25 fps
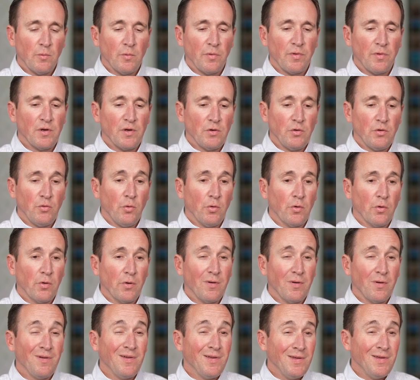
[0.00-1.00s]
Then
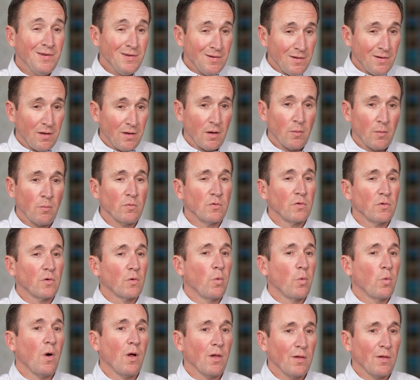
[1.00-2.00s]
your income to
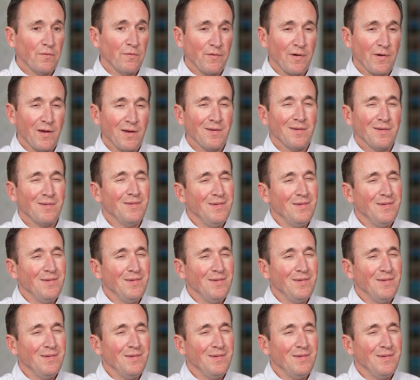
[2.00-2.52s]
qualify